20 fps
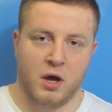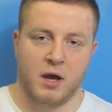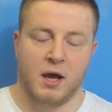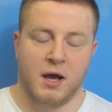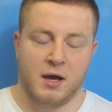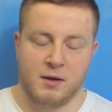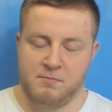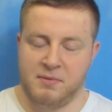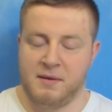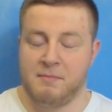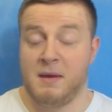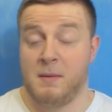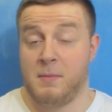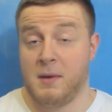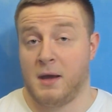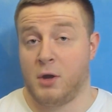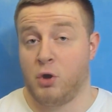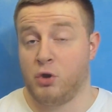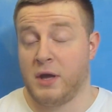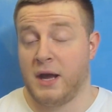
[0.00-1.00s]
it'd be maybe
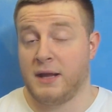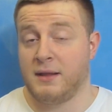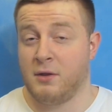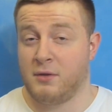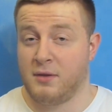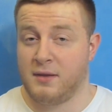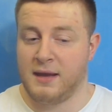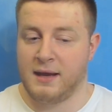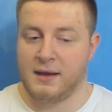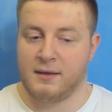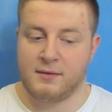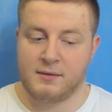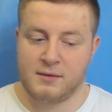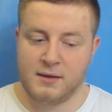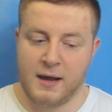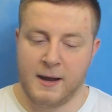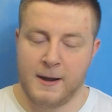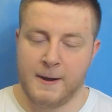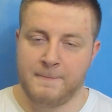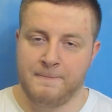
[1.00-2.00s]
a good idea to take
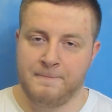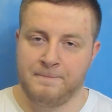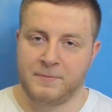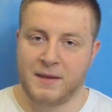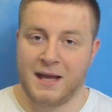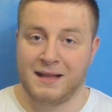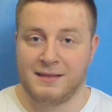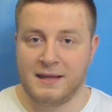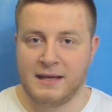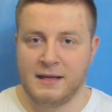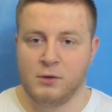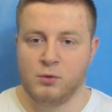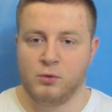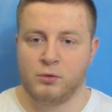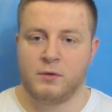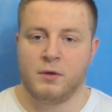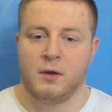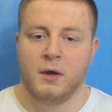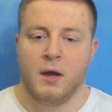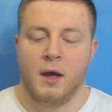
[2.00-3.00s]
a
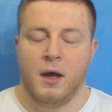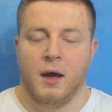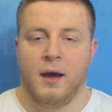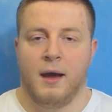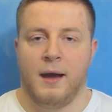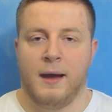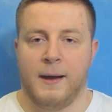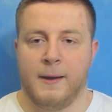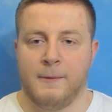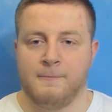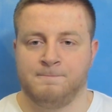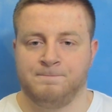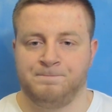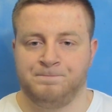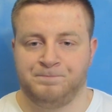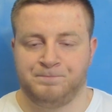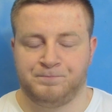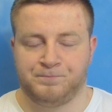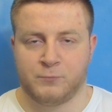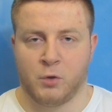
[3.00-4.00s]
deload.
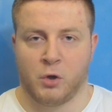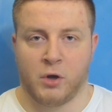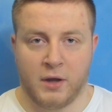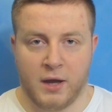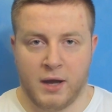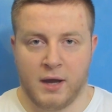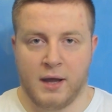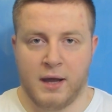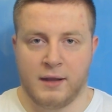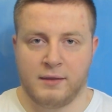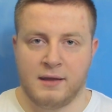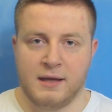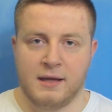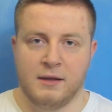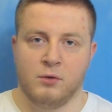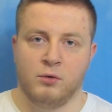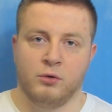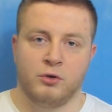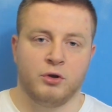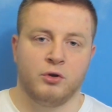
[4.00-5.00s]
Or a
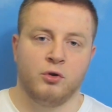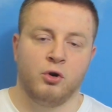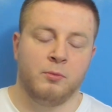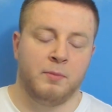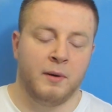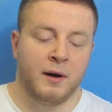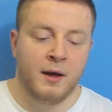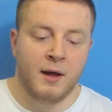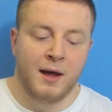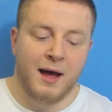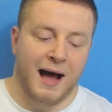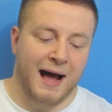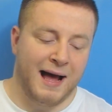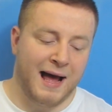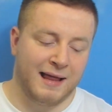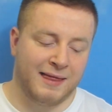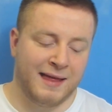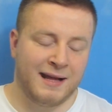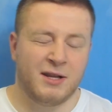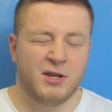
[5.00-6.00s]
deload, you know, but
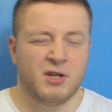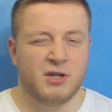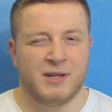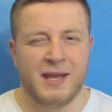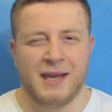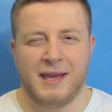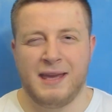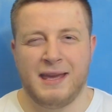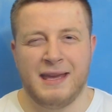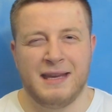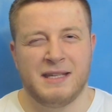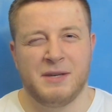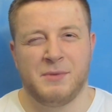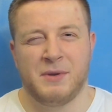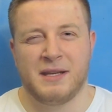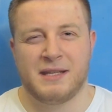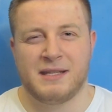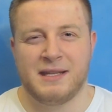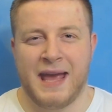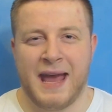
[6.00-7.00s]
I think to just take it easy when
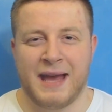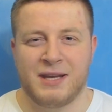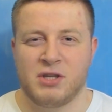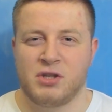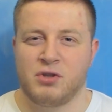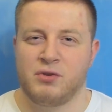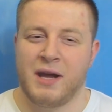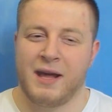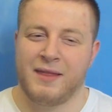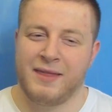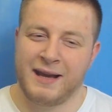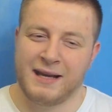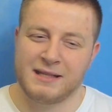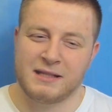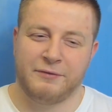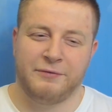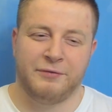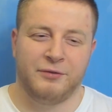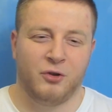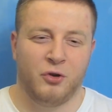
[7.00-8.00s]
it's necessary, I think is
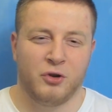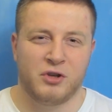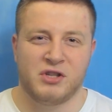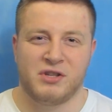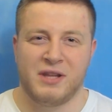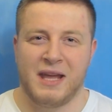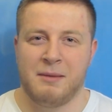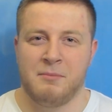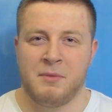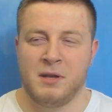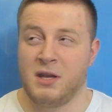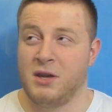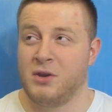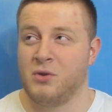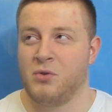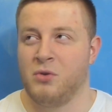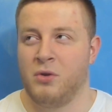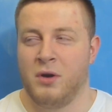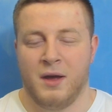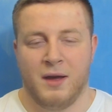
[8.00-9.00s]
a flawed statement, you
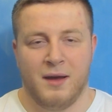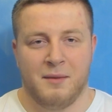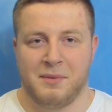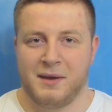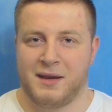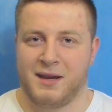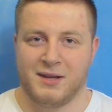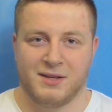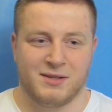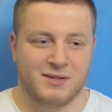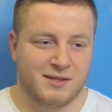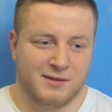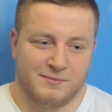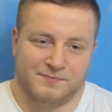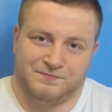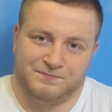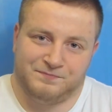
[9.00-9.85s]
know, because